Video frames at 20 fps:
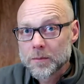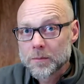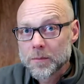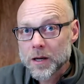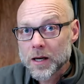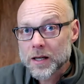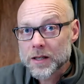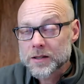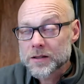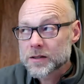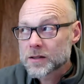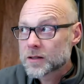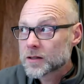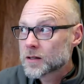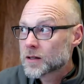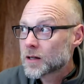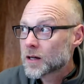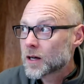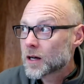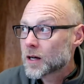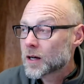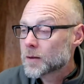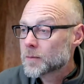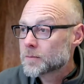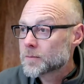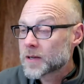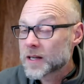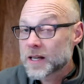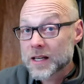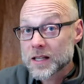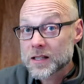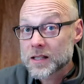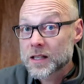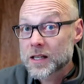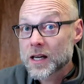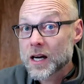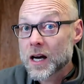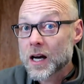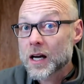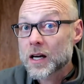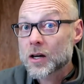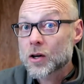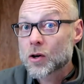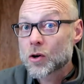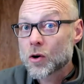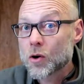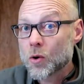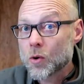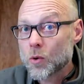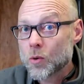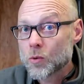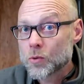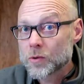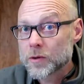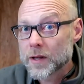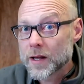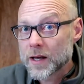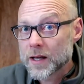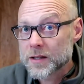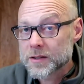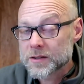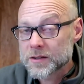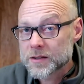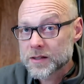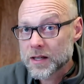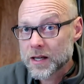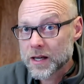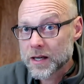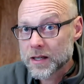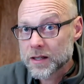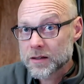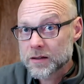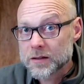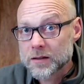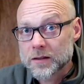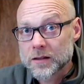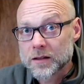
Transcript: but it got cold last night.